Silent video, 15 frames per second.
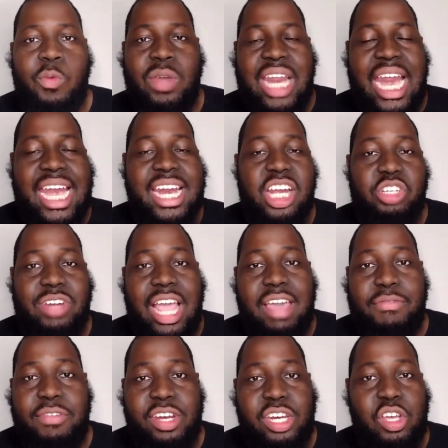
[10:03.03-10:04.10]
when they did the
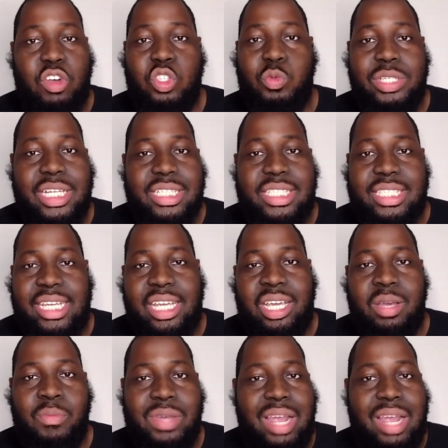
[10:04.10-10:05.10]
draft videos, we didn't see him.